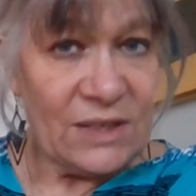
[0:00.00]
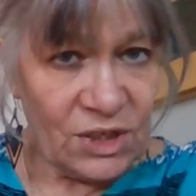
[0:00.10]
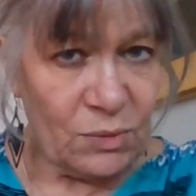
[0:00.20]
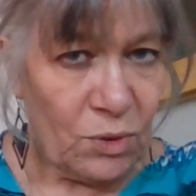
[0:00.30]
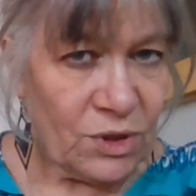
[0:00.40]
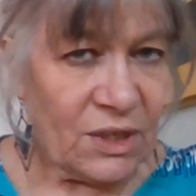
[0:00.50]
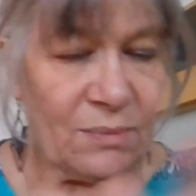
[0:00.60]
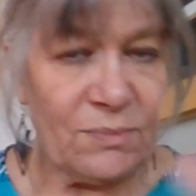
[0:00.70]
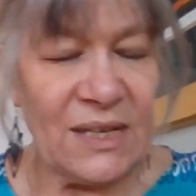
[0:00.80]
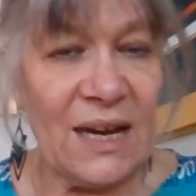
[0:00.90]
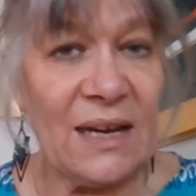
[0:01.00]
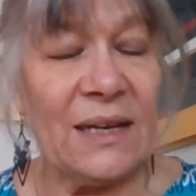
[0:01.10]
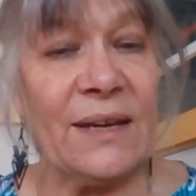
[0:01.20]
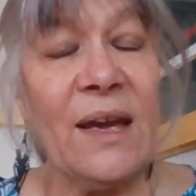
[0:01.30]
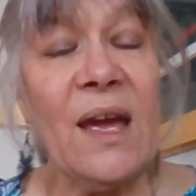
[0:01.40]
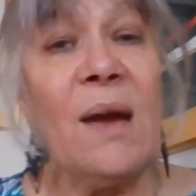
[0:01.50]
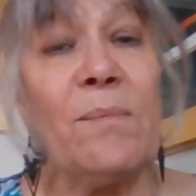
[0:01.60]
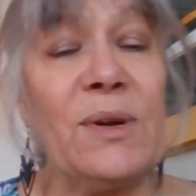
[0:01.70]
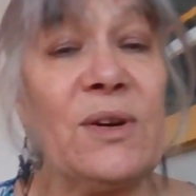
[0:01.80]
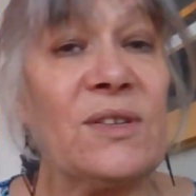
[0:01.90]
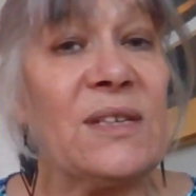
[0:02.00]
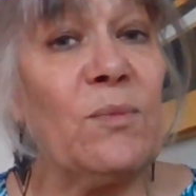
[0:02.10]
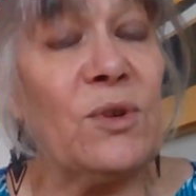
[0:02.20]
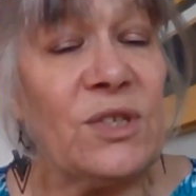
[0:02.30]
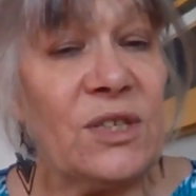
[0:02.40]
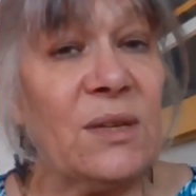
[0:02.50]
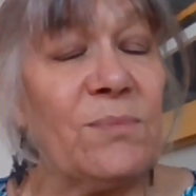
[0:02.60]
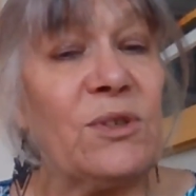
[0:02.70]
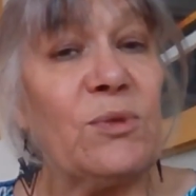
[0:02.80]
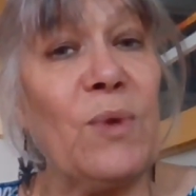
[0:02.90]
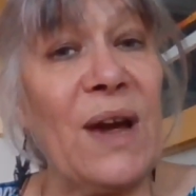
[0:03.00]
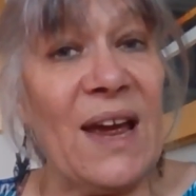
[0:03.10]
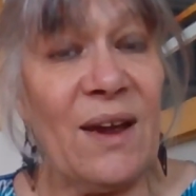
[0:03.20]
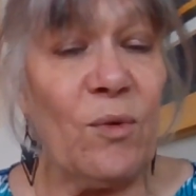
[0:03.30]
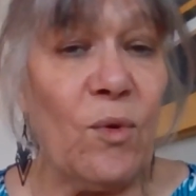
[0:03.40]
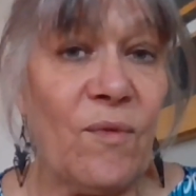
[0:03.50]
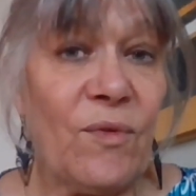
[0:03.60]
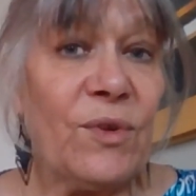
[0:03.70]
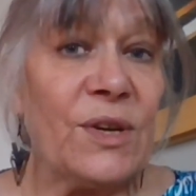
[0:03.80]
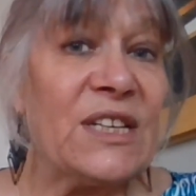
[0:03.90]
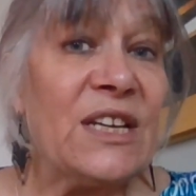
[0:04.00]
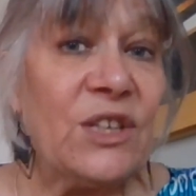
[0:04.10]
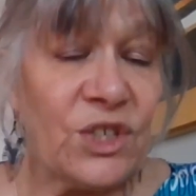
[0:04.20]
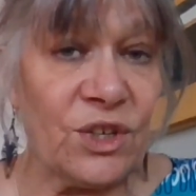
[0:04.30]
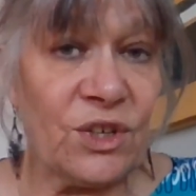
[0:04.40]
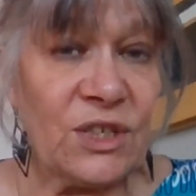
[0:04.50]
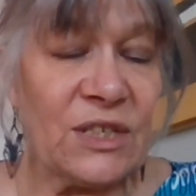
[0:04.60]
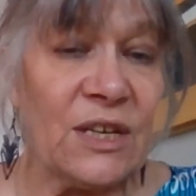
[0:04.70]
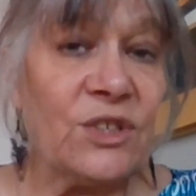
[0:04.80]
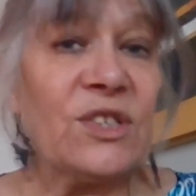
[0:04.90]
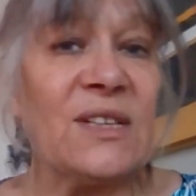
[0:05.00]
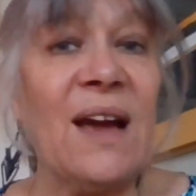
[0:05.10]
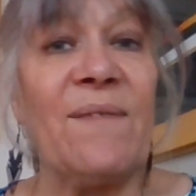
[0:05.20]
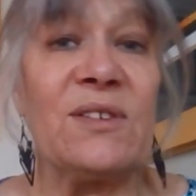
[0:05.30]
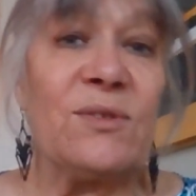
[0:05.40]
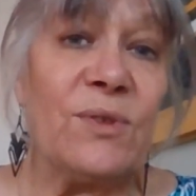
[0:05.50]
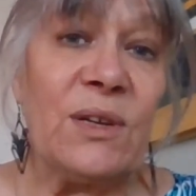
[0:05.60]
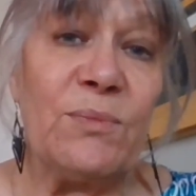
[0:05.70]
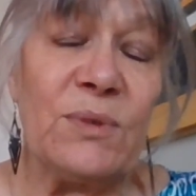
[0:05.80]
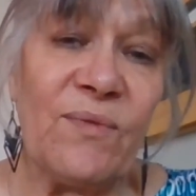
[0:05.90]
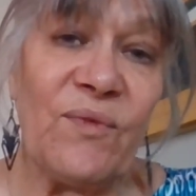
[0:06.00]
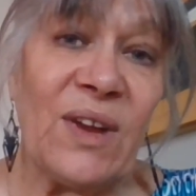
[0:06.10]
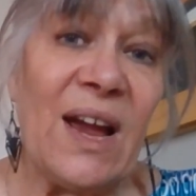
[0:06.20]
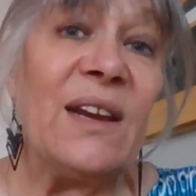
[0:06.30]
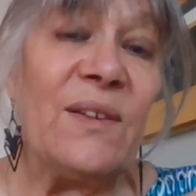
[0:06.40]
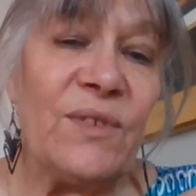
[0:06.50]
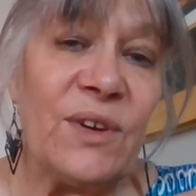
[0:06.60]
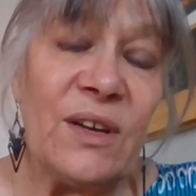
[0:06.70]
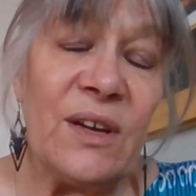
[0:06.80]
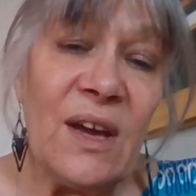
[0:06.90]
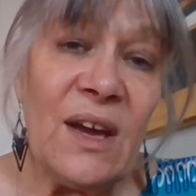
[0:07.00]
I just wanted them dangling because I wanted them to wear over a t-shirt and just have it so that it was kind of a